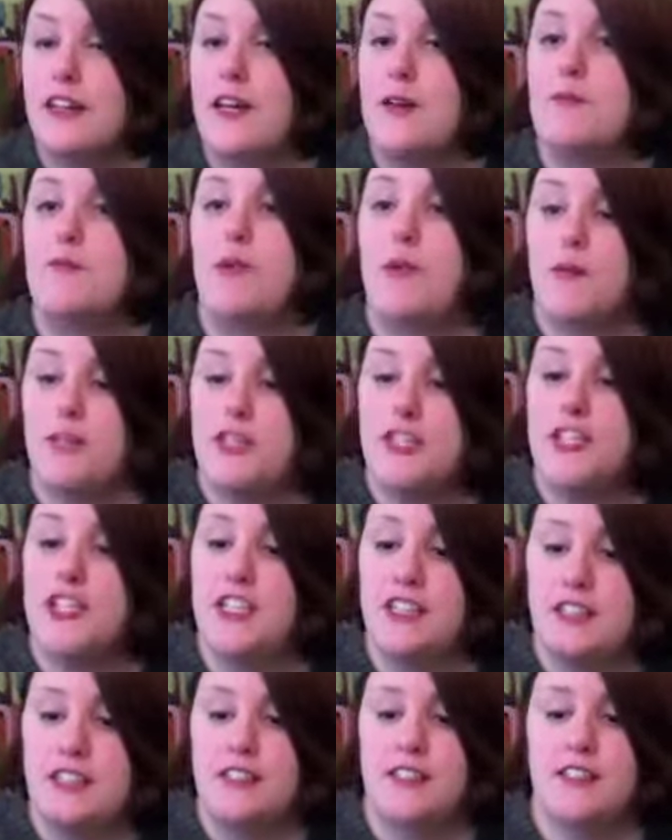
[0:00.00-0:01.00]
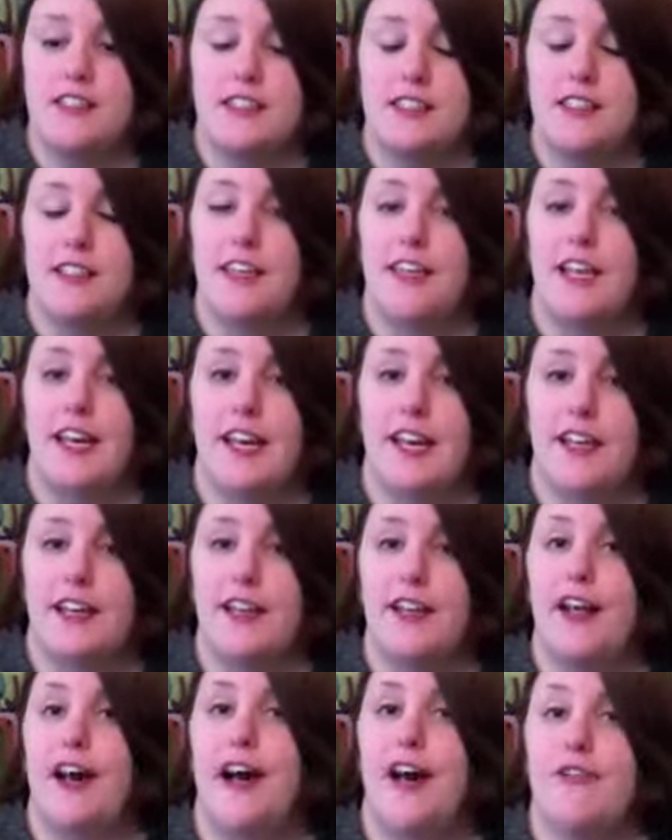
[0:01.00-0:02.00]
but when she insisted
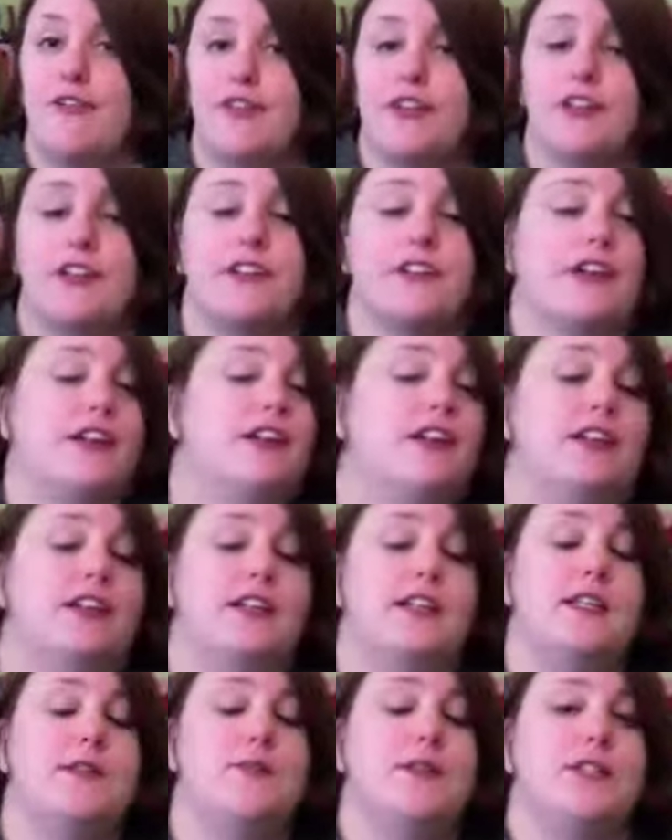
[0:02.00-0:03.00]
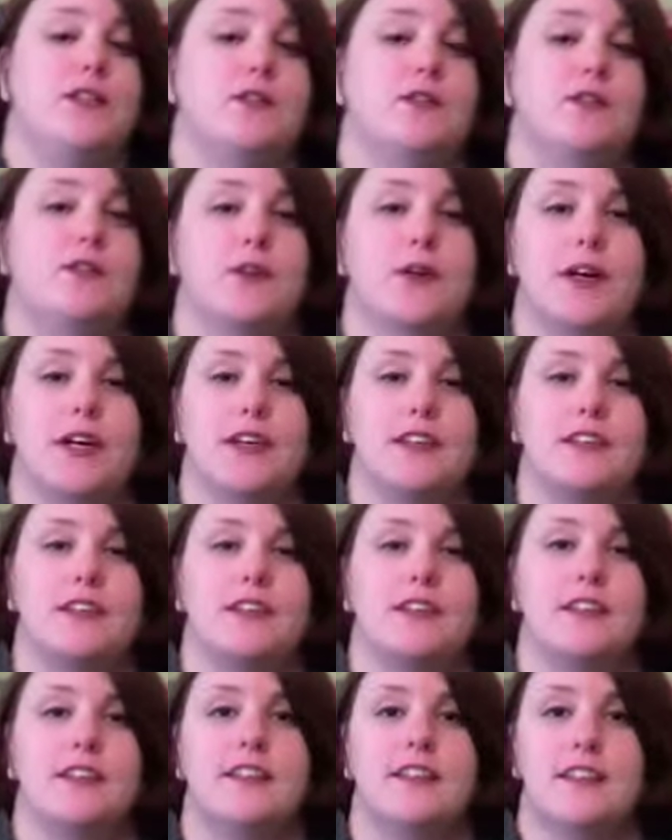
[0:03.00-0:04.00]
again, I figured I didn't need to be told
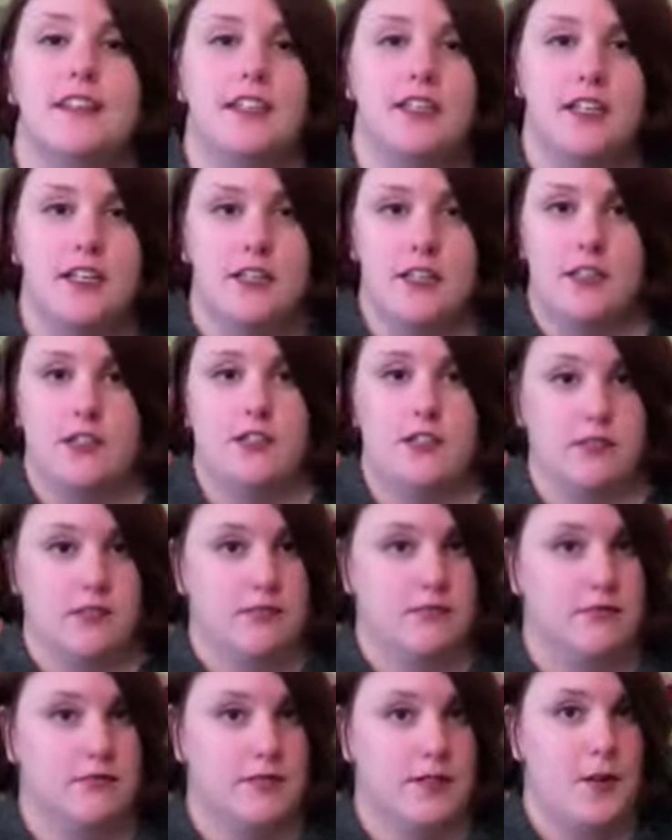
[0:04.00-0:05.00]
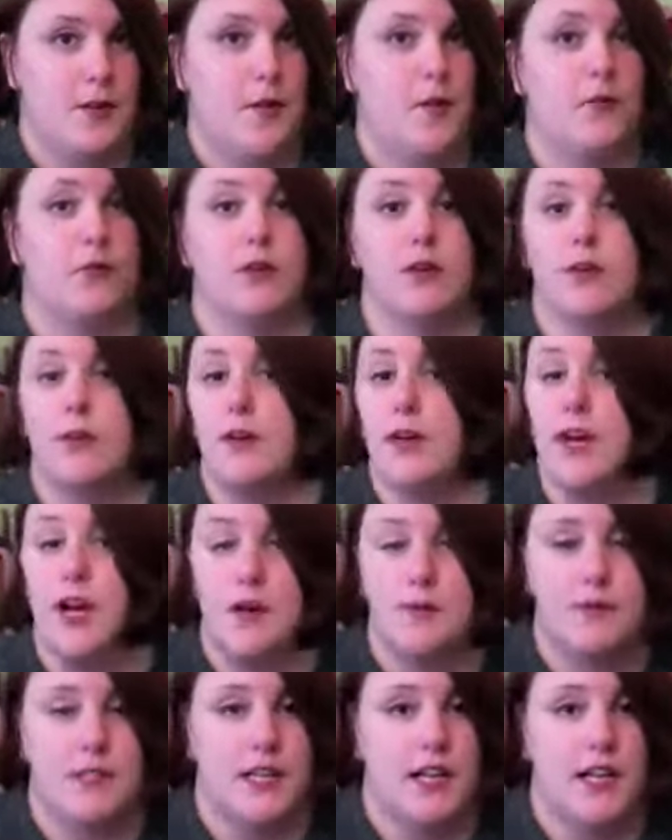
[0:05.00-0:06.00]
twice. So, real quick
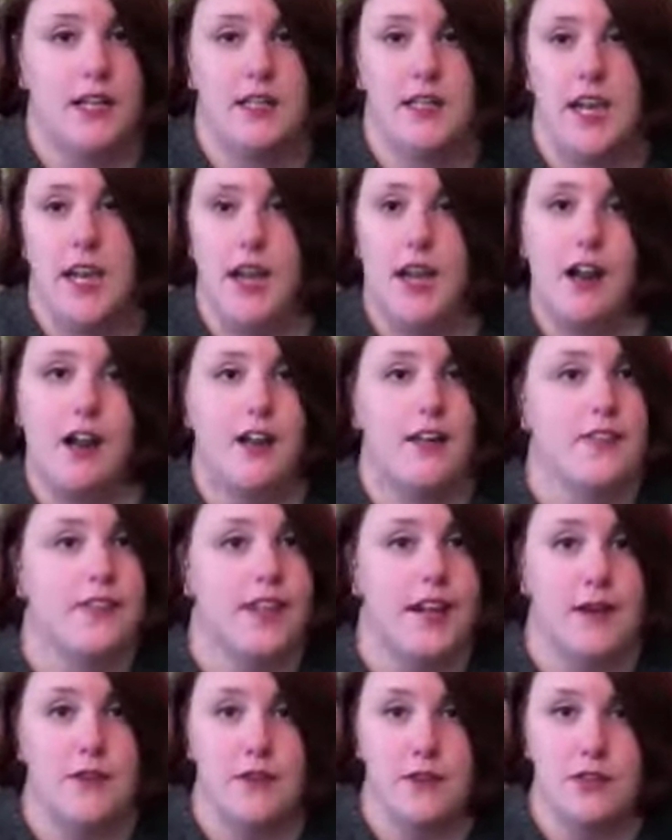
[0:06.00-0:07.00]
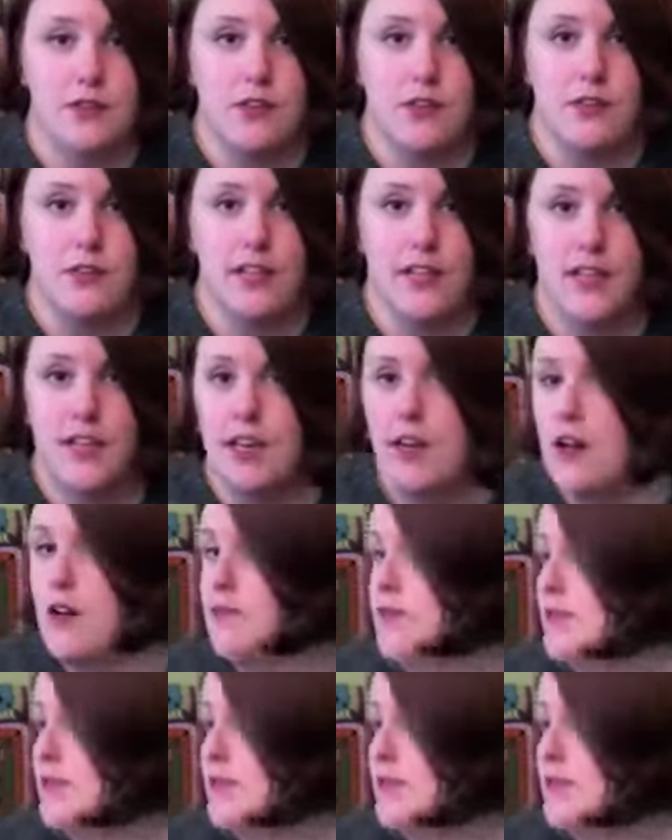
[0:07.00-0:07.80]
update on the hair, and then I will still let it go.